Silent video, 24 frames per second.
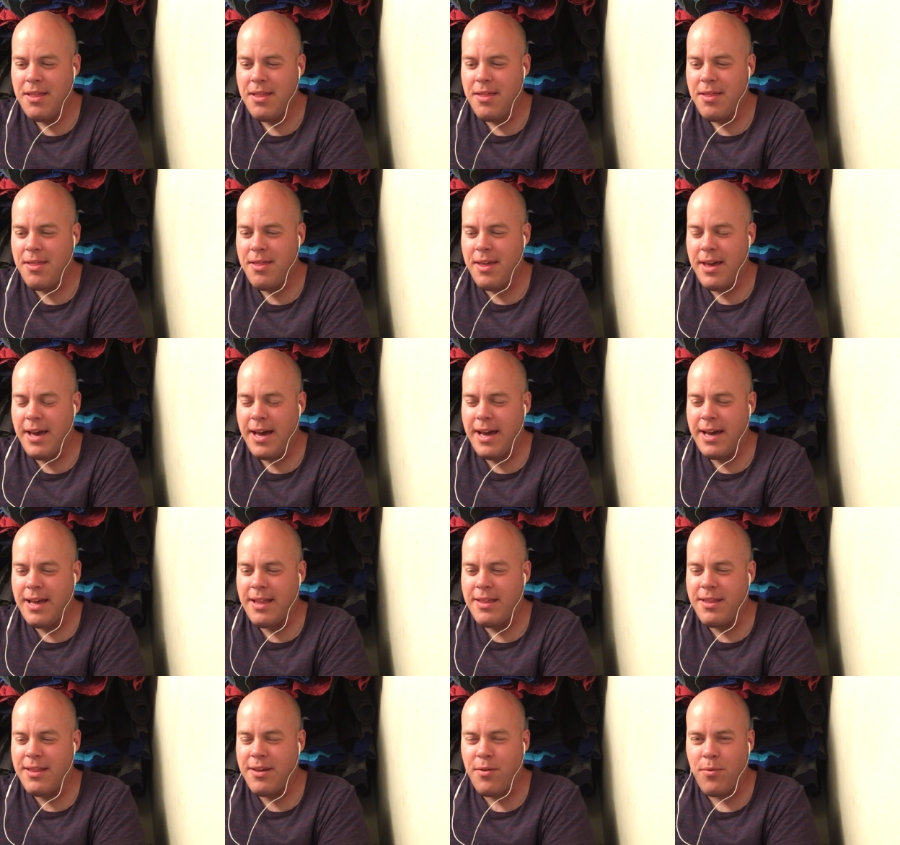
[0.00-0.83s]

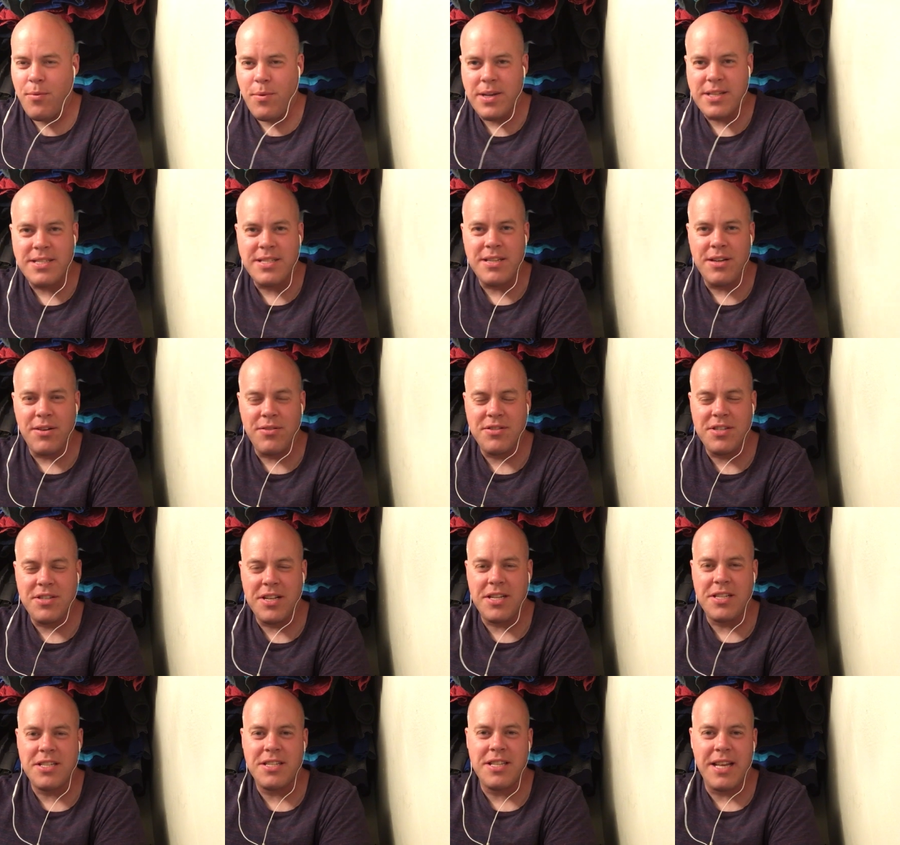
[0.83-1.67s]
that there was no
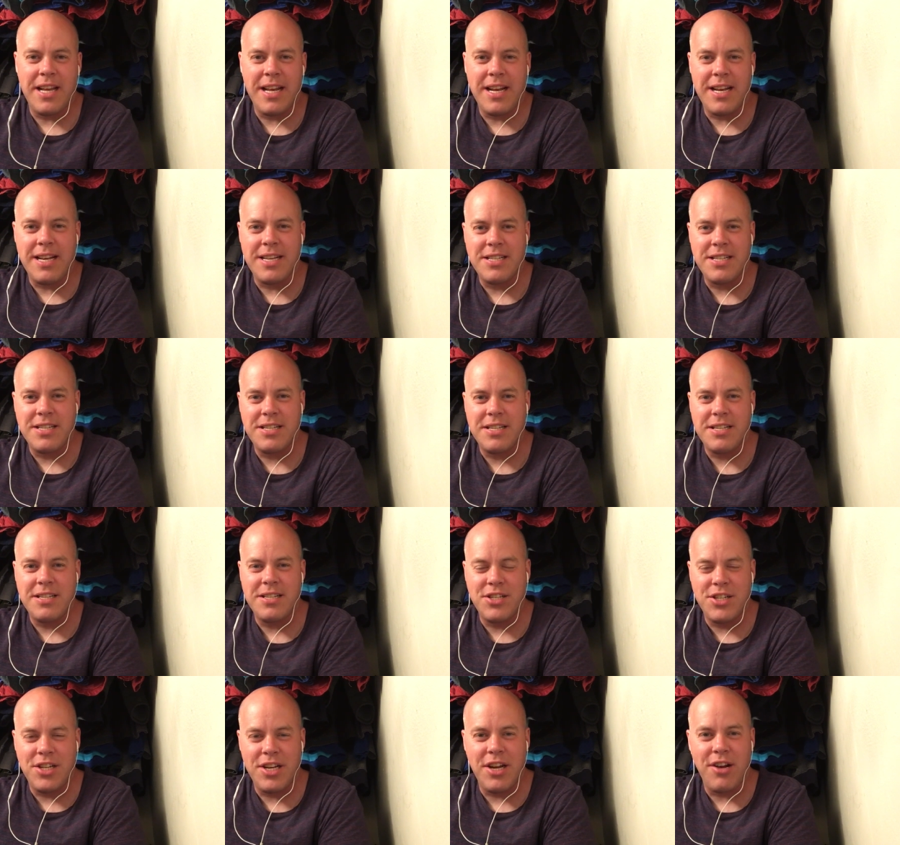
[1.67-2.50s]
such thing as
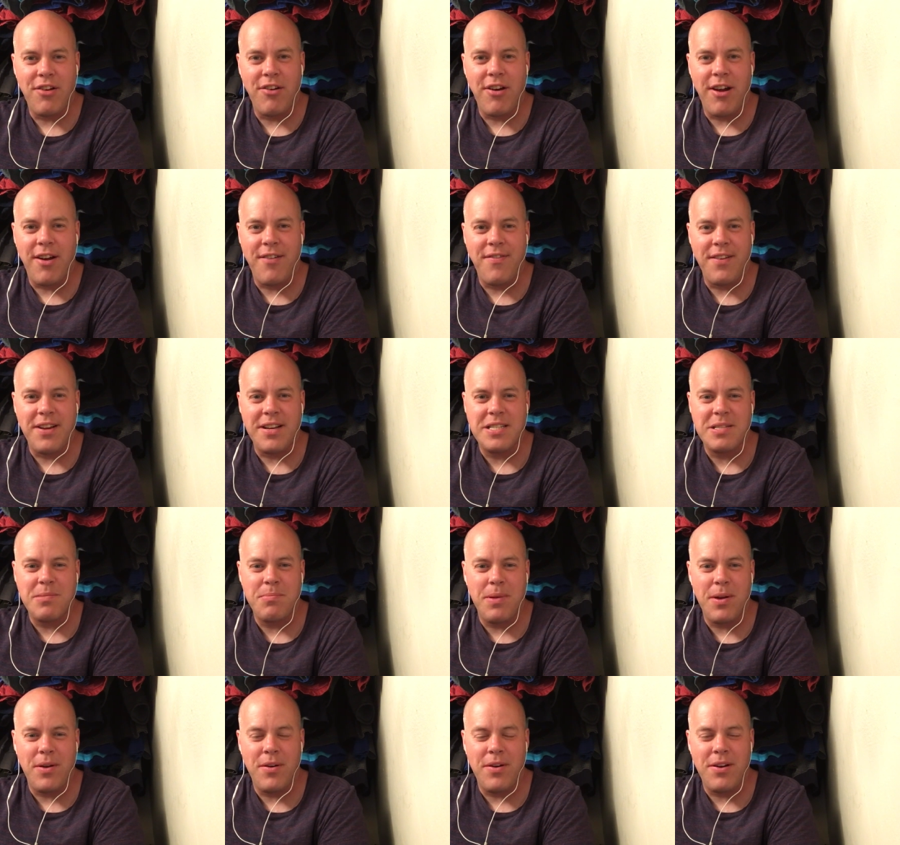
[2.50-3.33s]
geographic
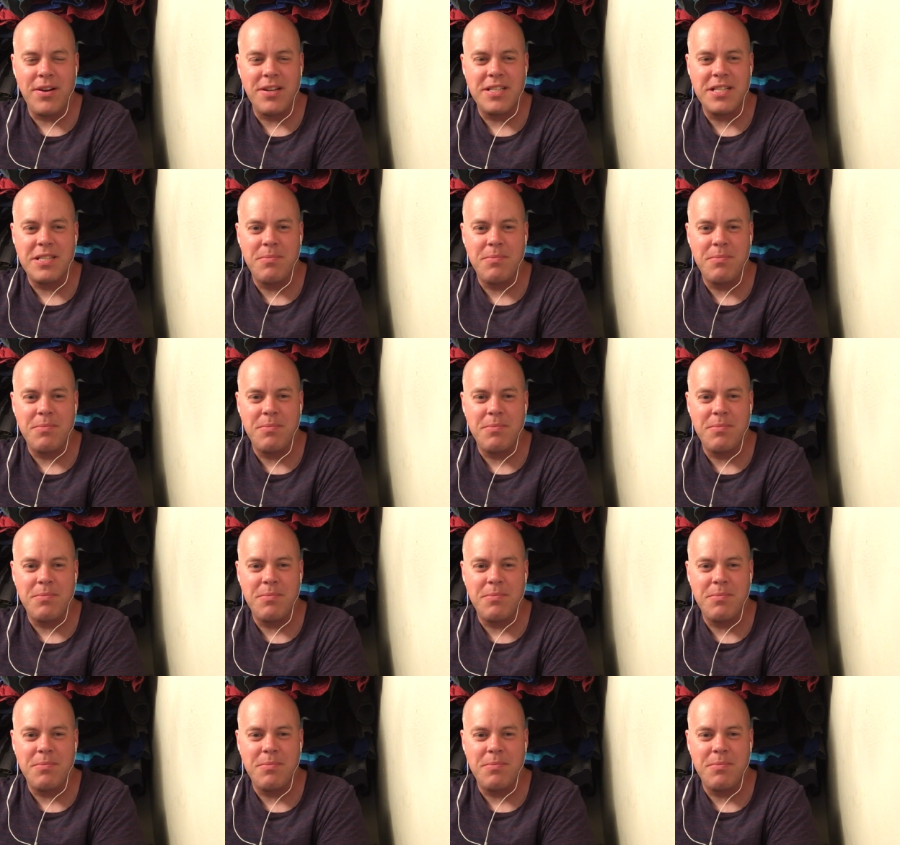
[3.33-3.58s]
spirits.